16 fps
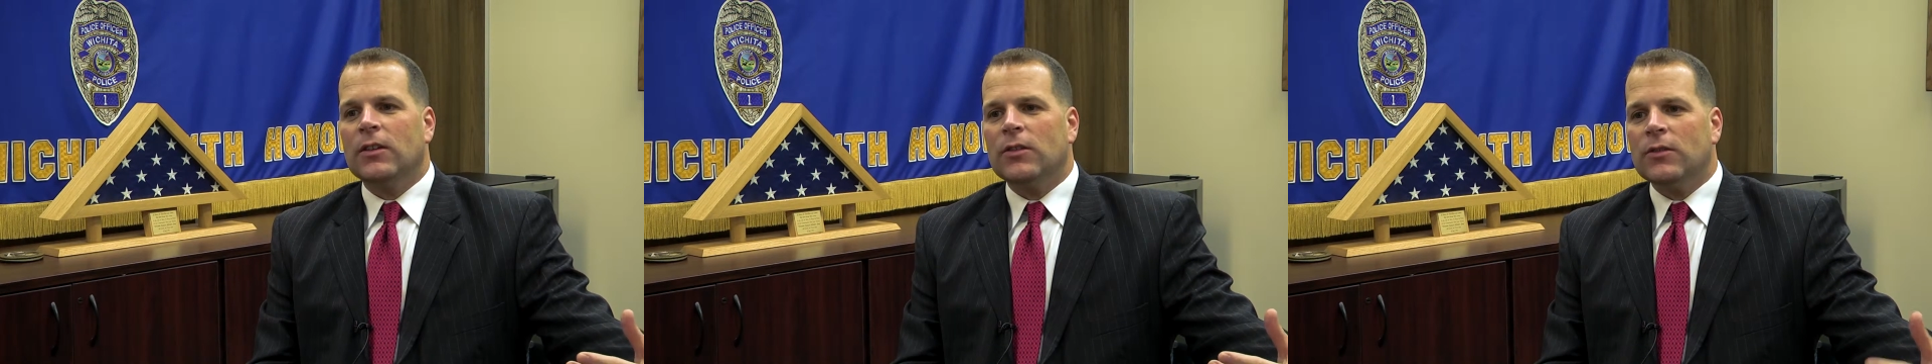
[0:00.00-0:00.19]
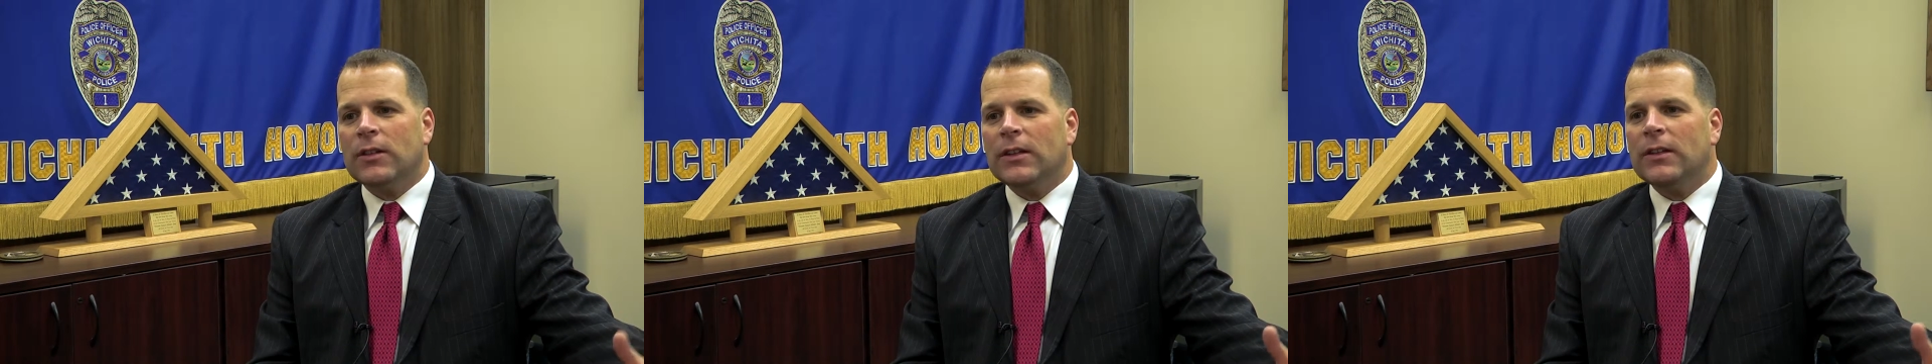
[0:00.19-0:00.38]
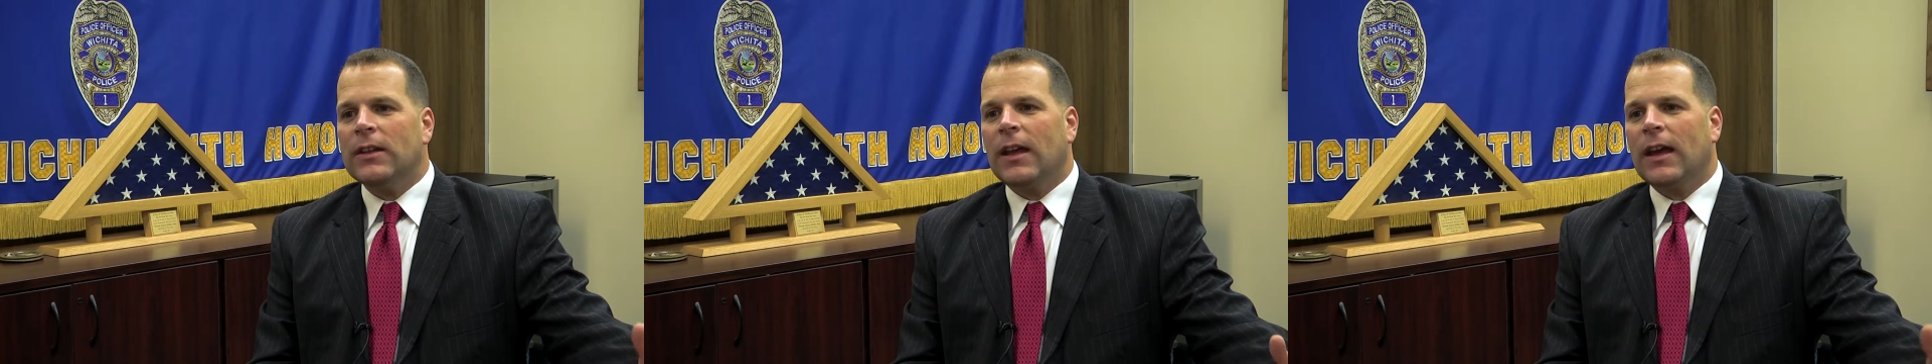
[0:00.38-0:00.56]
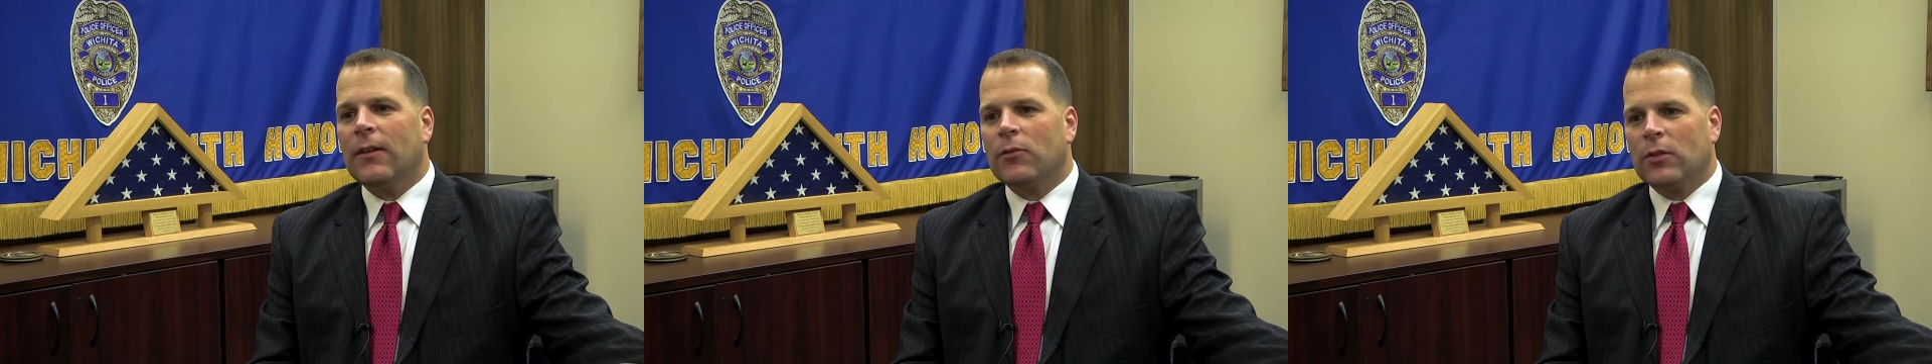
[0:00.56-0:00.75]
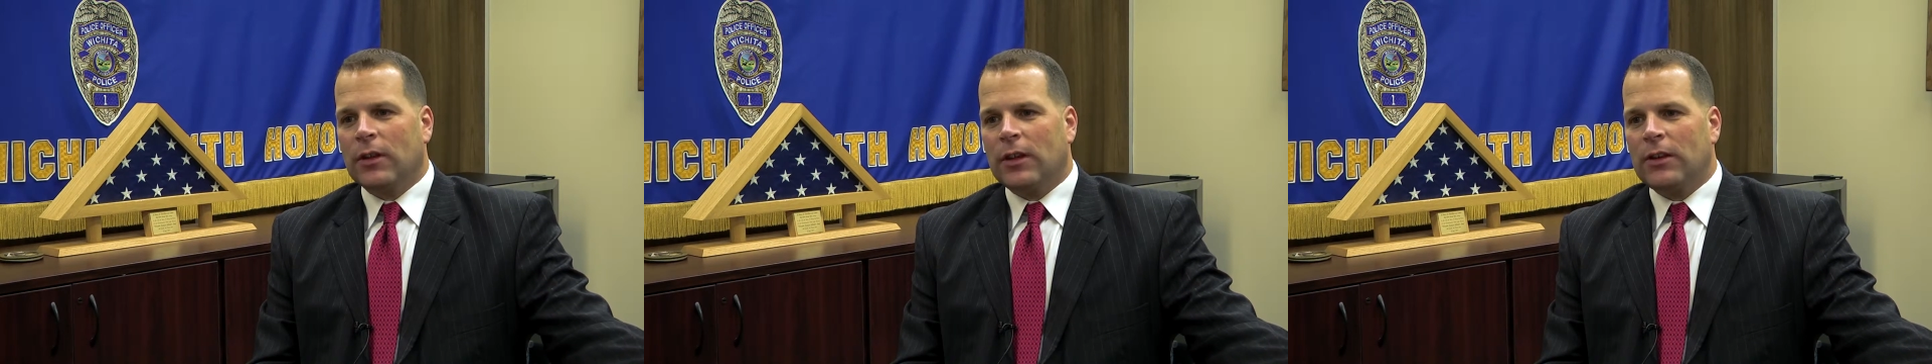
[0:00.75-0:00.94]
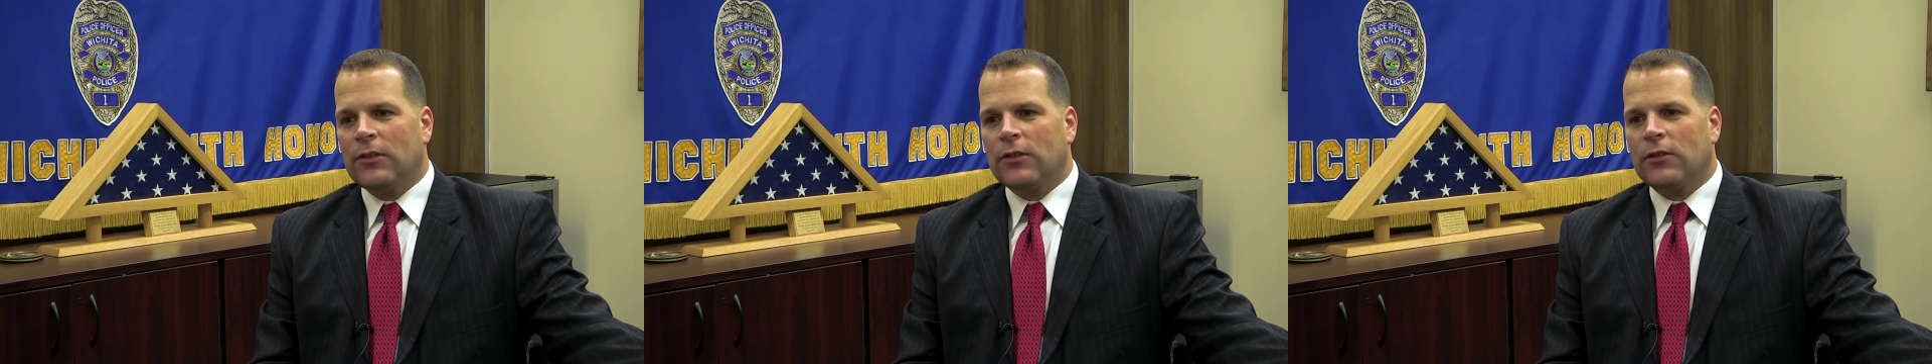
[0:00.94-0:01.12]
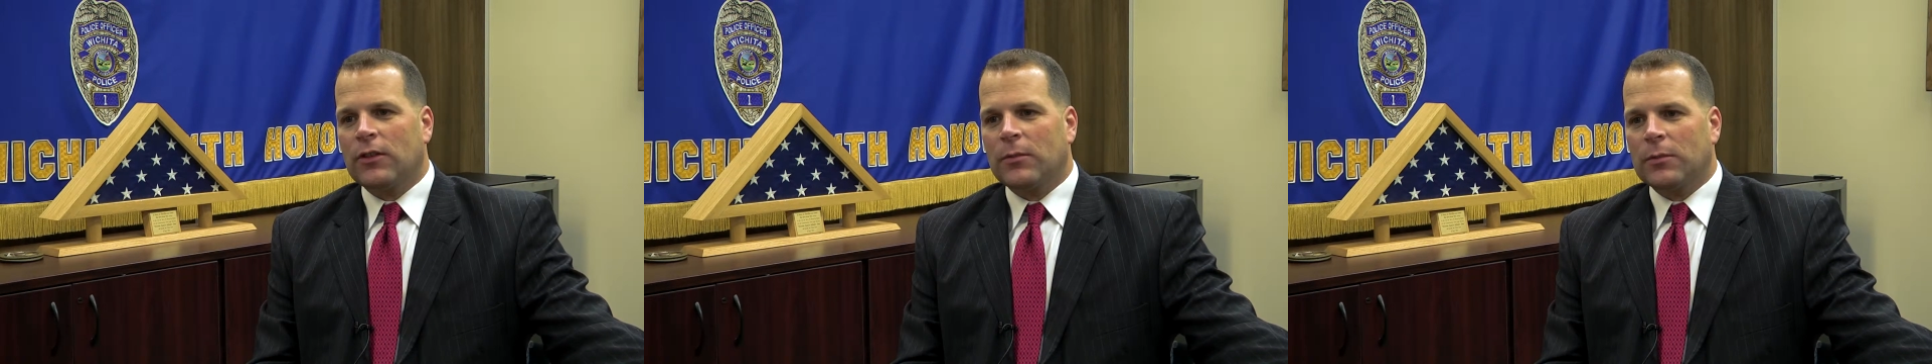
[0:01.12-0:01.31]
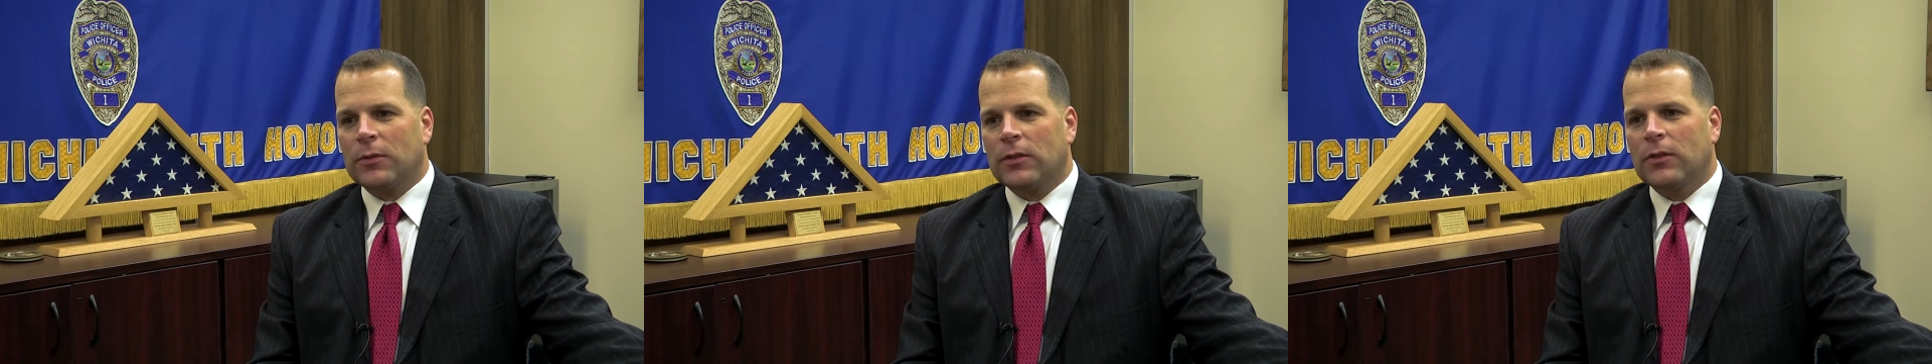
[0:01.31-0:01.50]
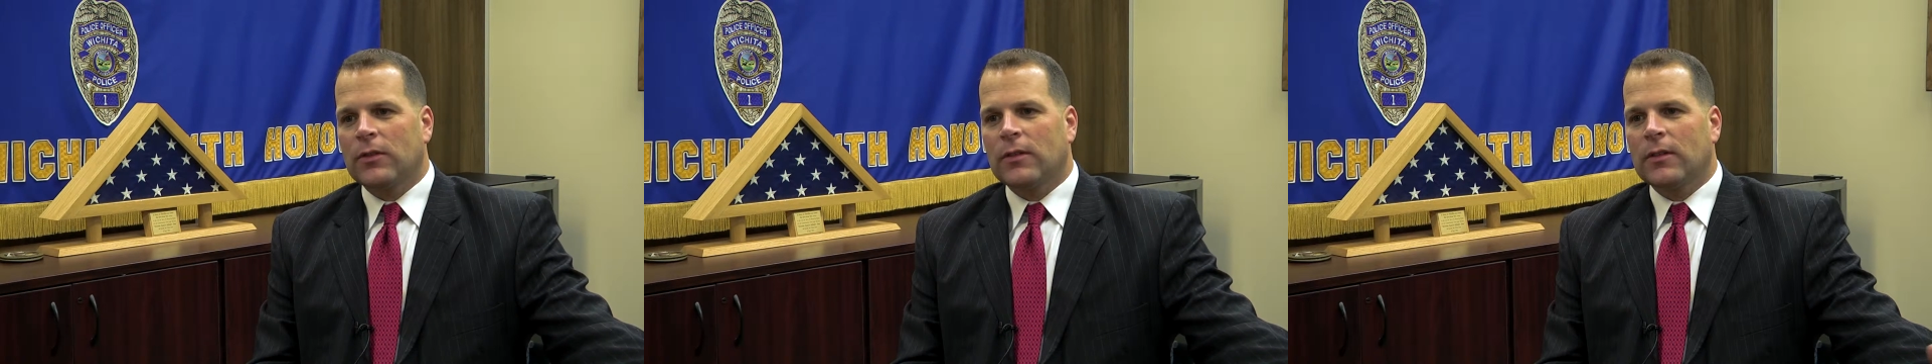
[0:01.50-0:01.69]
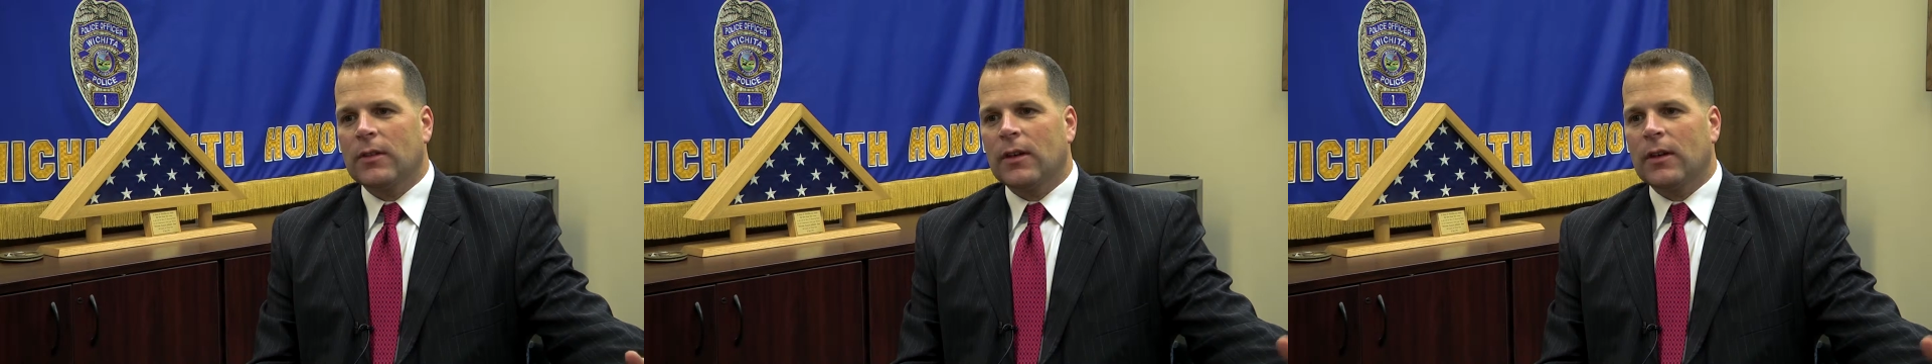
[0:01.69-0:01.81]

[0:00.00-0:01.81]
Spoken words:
you need to have relationships.